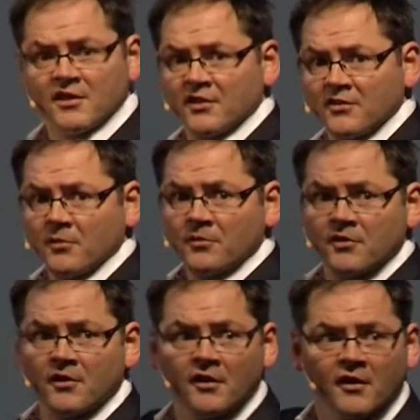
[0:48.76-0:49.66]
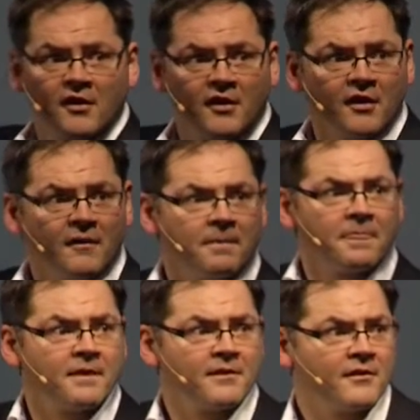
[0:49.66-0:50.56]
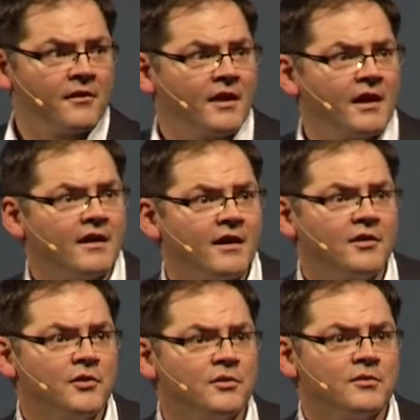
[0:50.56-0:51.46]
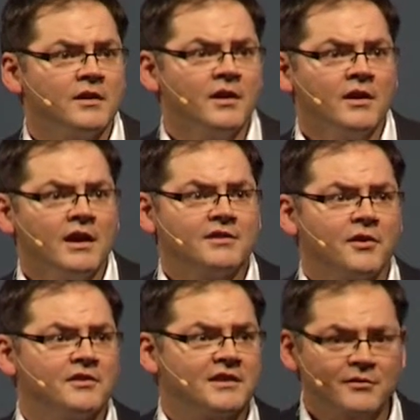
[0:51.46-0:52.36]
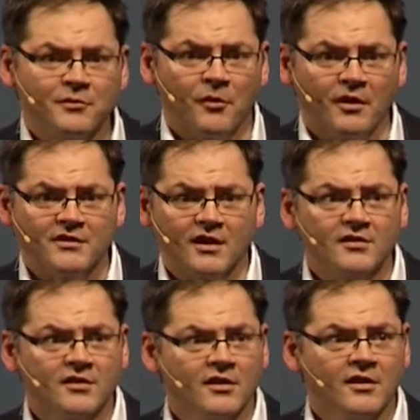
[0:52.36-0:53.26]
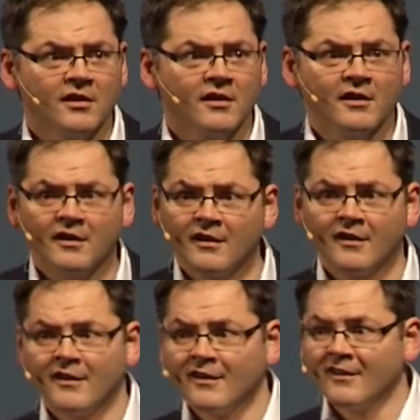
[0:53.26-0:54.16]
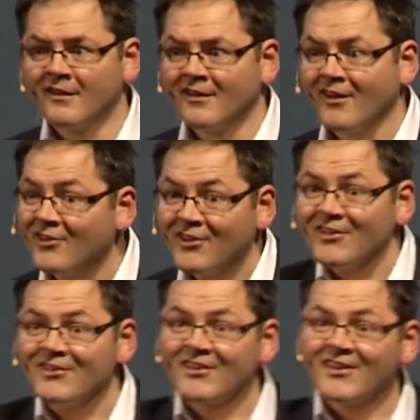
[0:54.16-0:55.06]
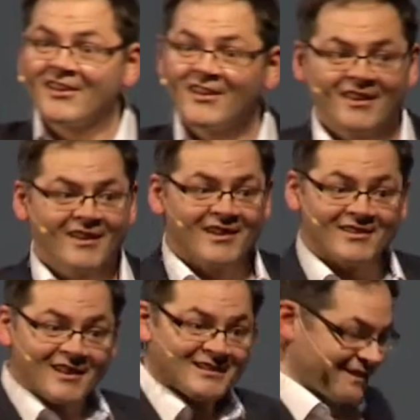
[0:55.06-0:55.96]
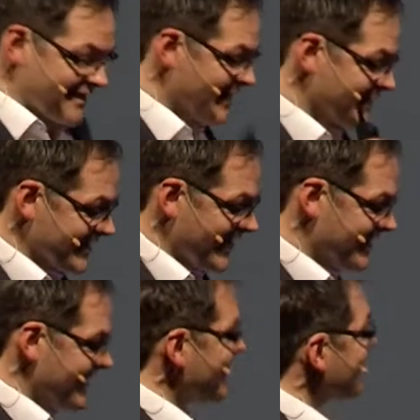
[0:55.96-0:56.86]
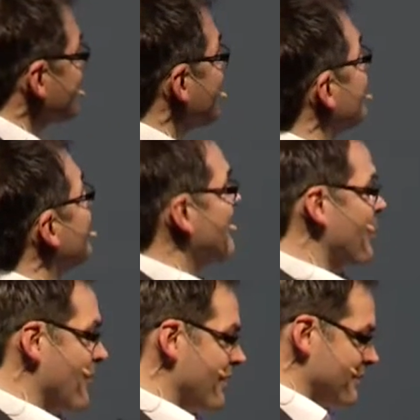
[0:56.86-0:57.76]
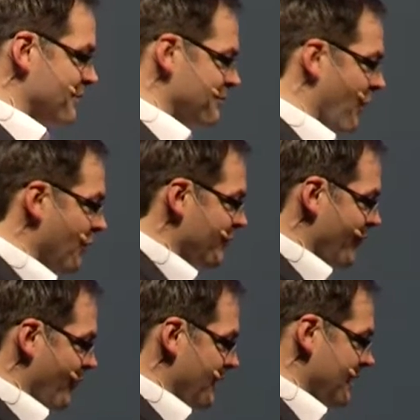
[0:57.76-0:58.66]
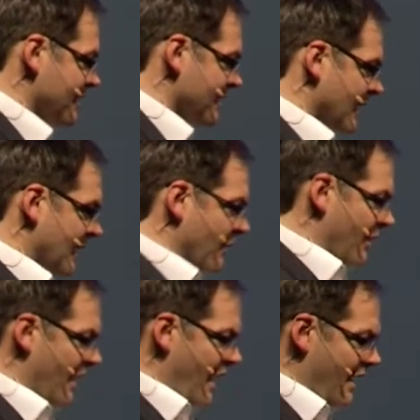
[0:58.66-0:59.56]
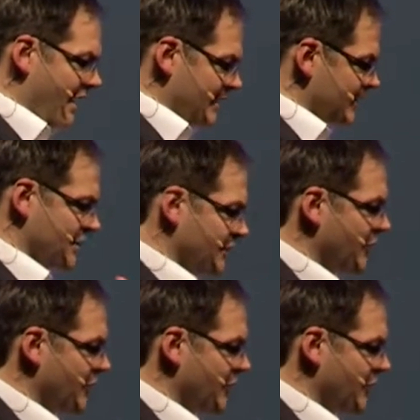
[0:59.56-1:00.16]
their systems? Okay, and who is going to give them more access? Oh, good. Because that's exactly the sort of thing where this was born from. I had sort of